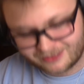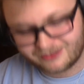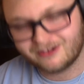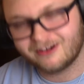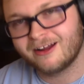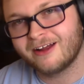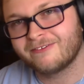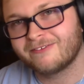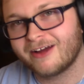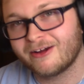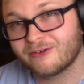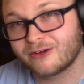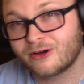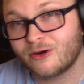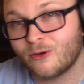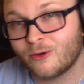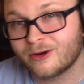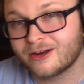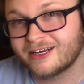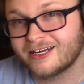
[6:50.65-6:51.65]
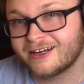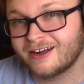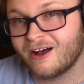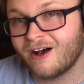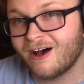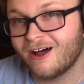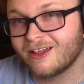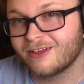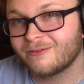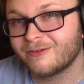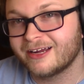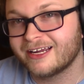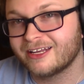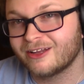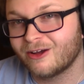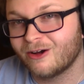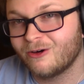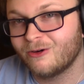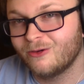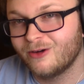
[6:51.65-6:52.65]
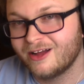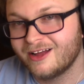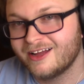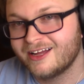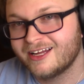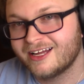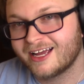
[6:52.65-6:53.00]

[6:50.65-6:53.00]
So if I recorded it all the way low,